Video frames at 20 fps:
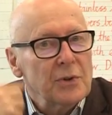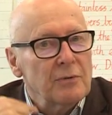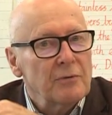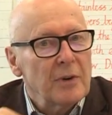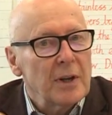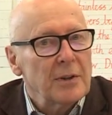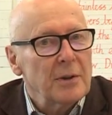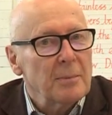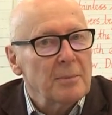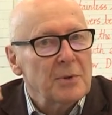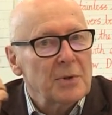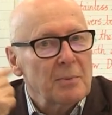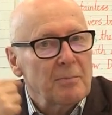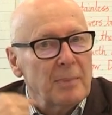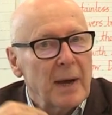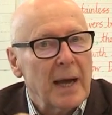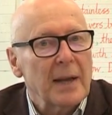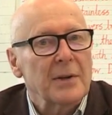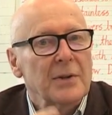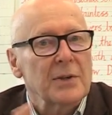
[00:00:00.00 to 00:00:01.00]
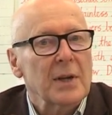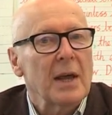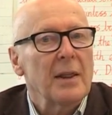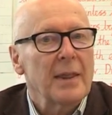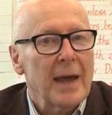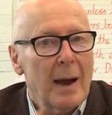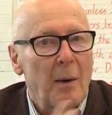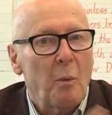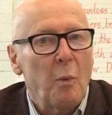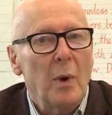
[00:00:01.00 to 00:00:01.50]
and rhythms and patterns,
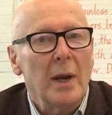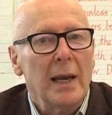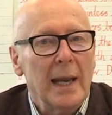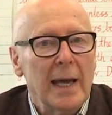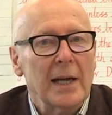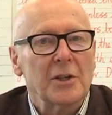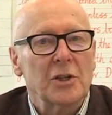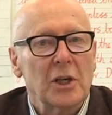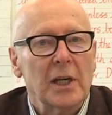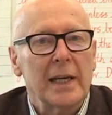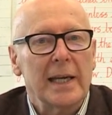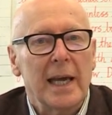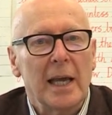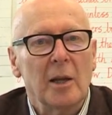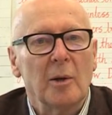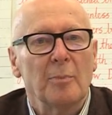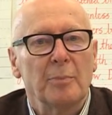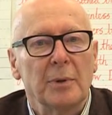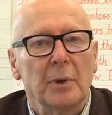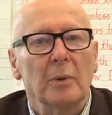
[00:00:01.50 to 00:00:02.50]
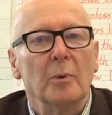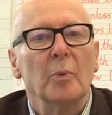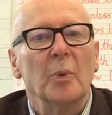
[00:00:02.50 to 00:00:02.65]
and that will actually help you.